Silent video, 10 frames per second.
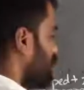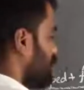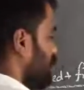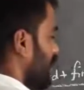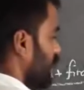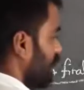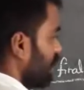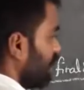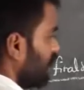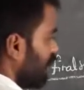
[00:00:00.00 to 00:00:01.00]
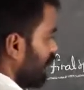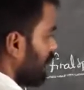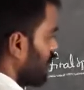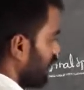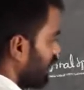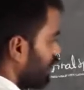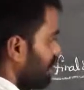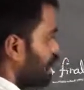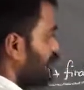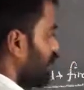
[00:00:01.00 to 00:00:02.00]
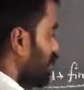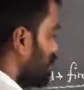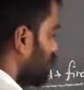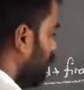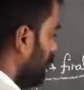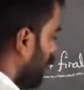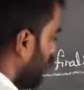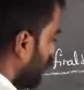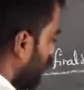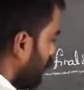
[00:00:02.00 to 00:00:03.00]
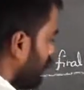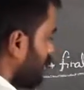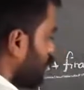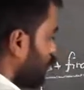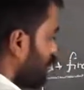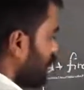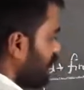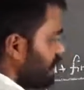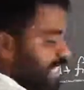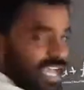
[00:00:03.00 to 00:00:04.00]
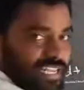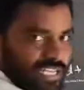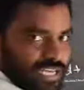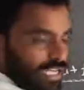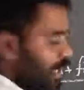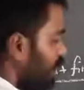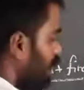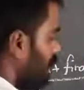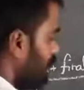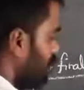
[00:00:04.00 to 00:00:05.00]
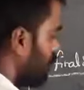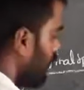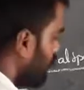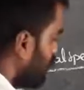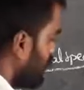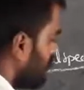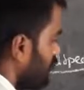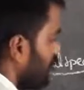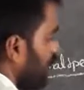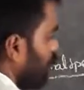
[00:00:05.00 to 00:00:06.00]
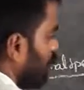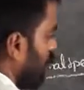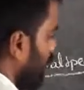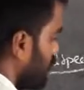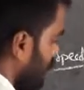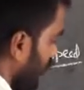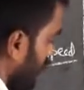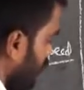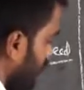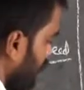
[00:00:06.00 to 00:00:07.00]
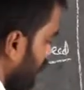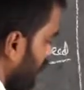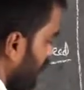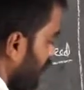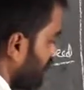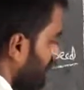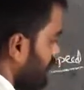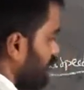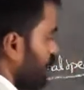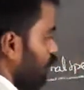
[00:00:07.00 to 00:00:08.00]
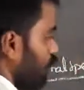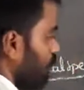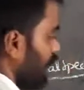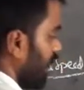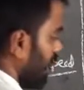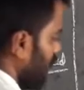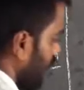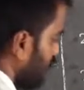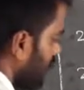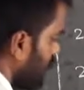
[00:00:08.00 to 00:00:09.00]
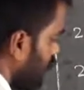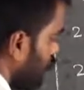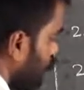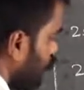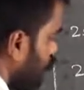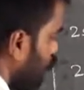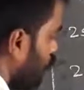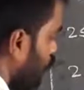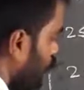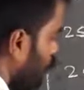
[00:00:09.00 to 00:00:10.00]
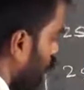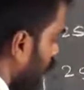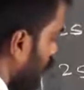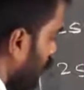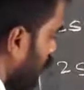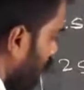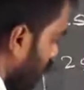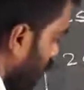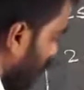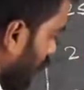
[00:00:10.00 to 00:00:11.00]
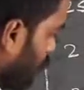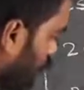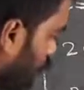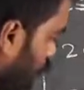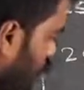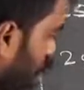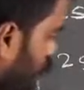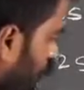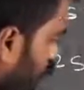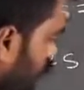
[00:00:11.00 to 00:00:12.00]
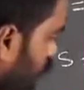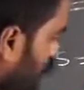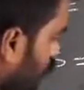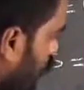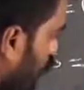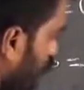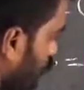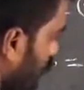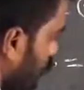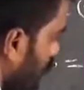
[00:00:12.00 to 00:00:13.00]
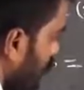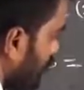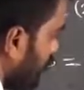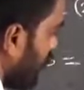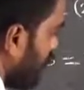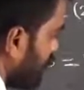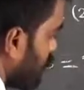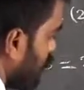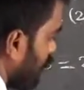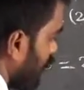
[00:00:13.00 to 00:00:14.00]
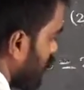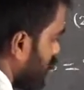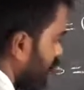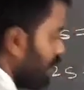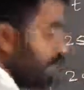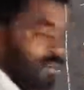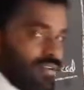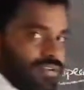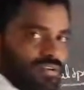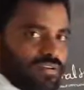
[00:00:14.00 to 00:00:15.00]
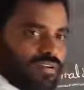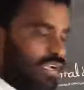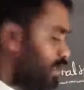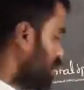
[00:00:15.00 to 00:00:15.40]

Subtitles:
Then here simply whatever the coefficient is there here, right, take to the right side. Then s is equal, we can write 2ut by 2 plus at square, right?